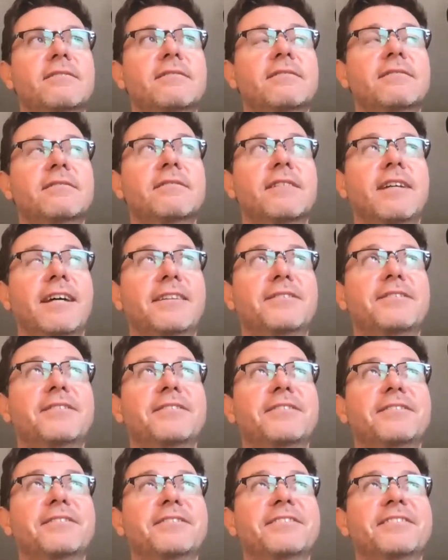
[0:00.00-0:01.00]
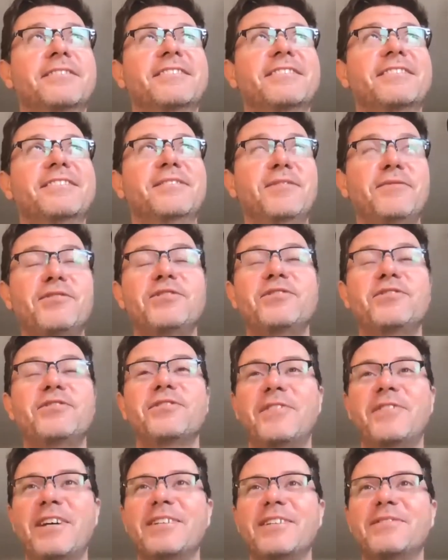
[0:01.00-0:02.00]
at the University of
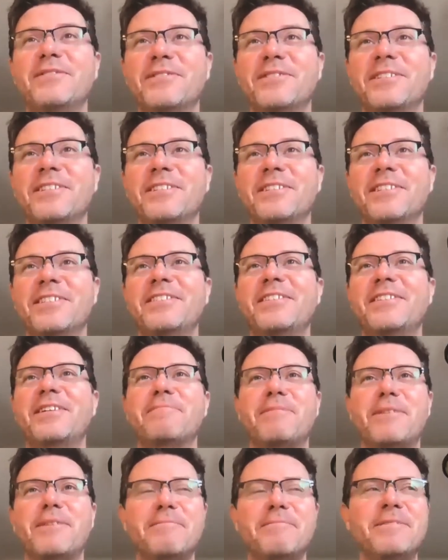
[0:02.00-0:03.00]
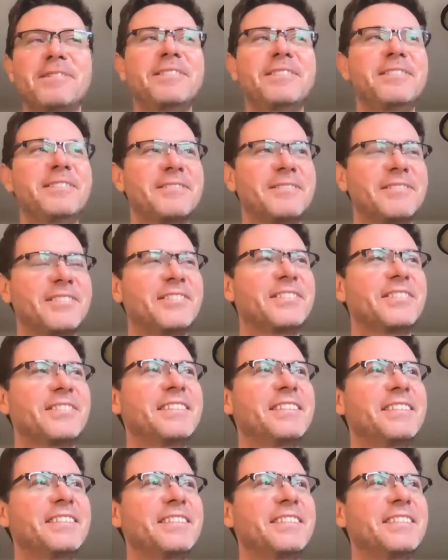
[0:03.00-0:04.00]
California, Santa Barbara
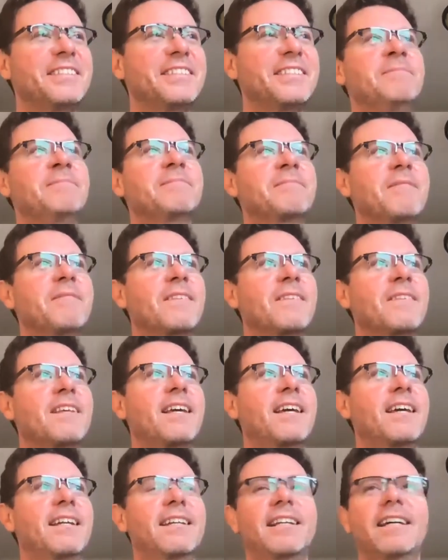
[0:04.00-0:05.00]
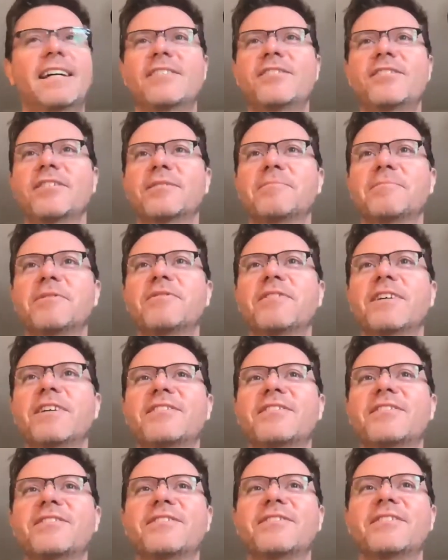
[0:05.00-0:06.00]
recently, and an adjunct
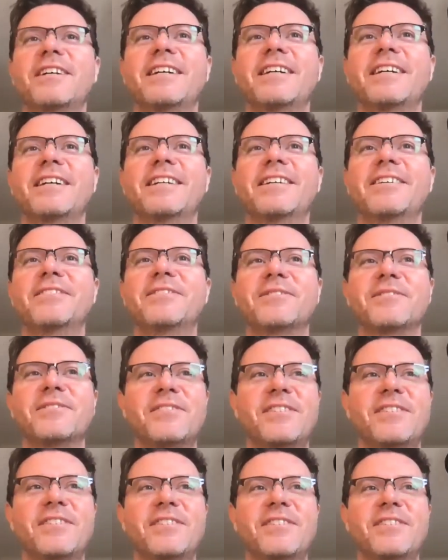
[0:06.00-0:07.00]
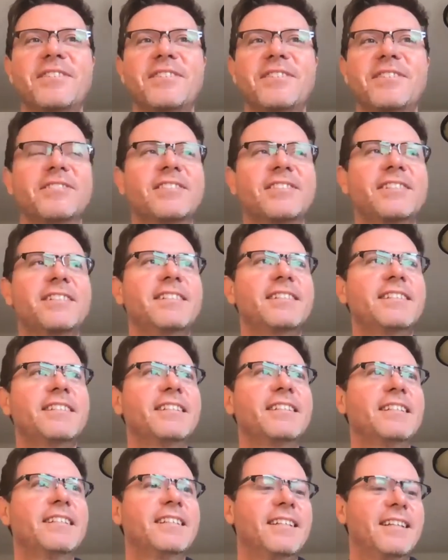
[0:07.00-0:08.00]
professor at Arizona State University.
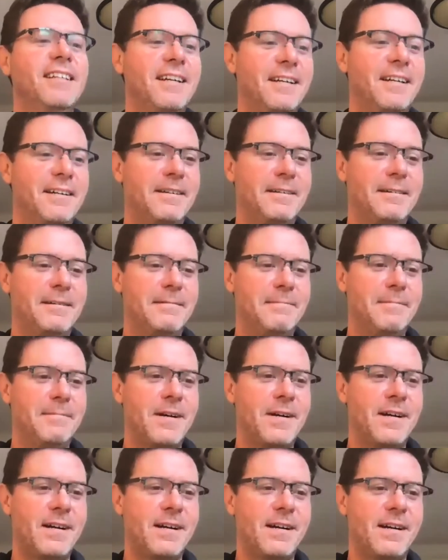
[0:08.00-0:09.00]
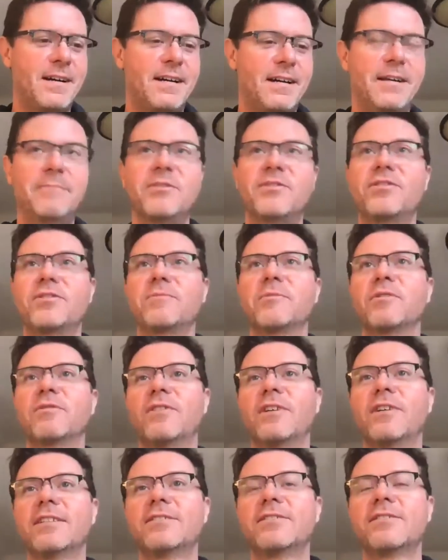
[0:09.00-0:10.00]
I am a
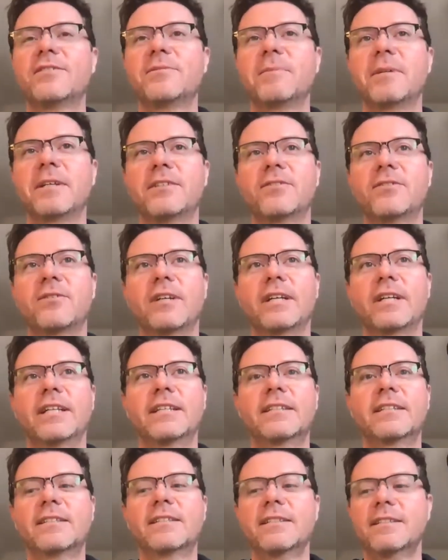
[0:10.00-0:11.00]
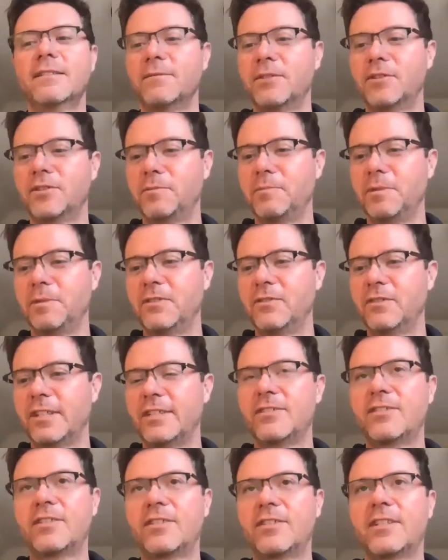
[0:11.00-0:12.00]
geomorphologist by training, which means I
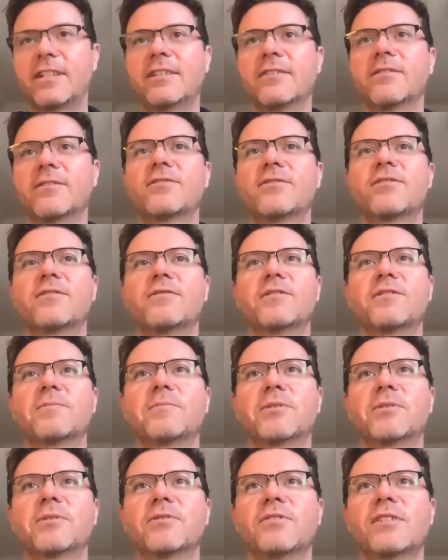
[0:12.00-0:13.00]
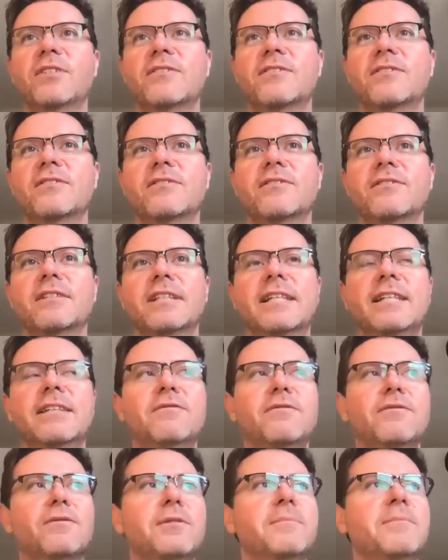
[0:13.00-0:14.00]
study Earth's surface processes and
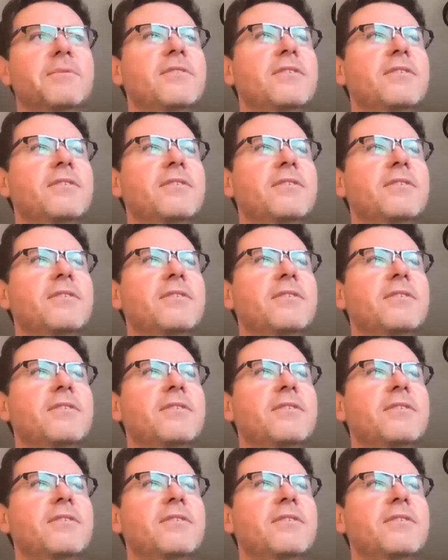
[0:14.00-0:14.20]
landforms.